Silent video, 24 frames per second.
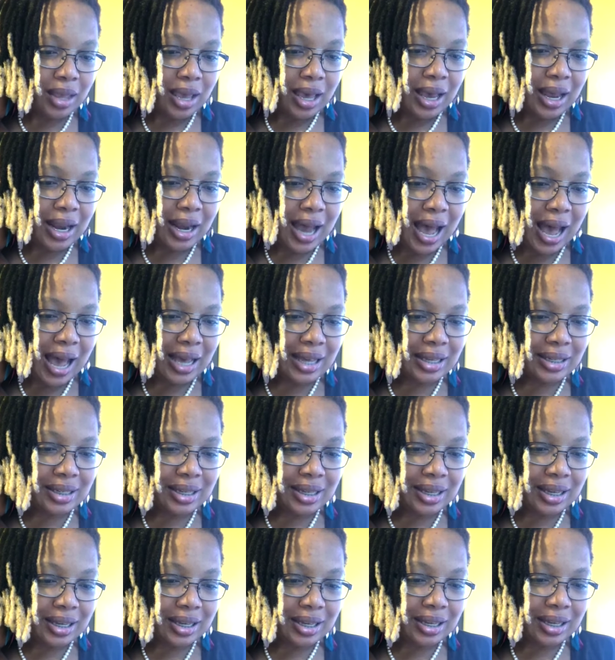And
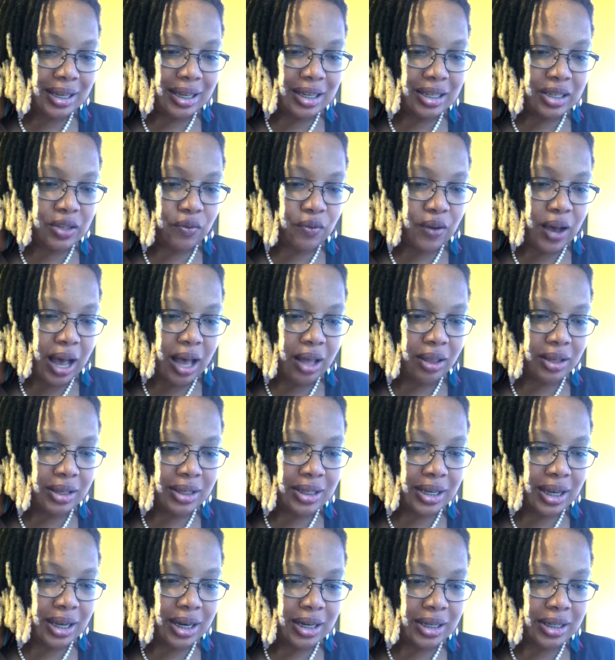Isaac his father
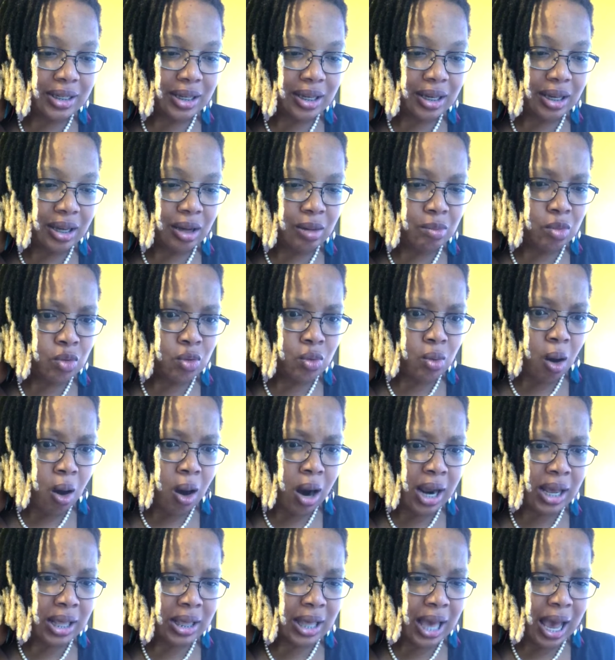said unto him, Who
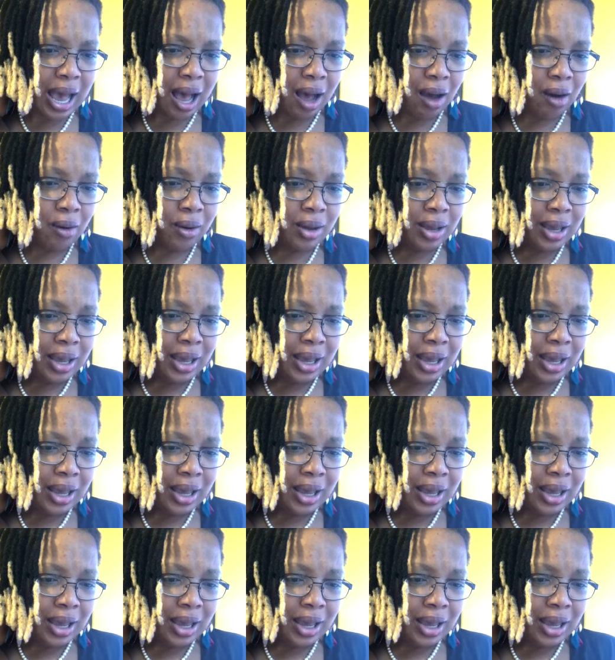art thou?